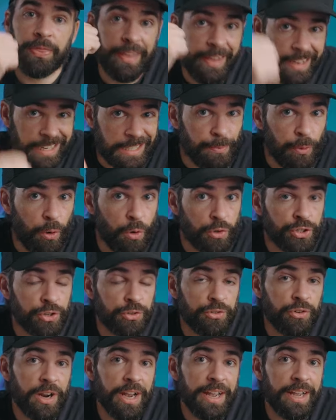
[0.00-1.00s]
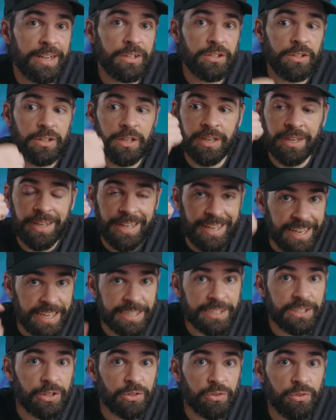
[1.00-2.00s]
Exposure triangle,
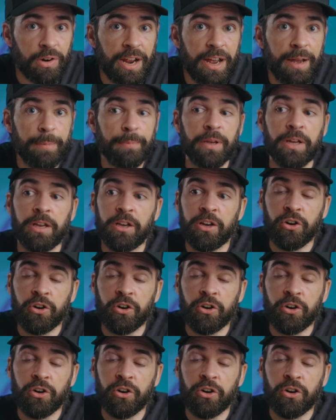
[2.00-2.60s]
histogram,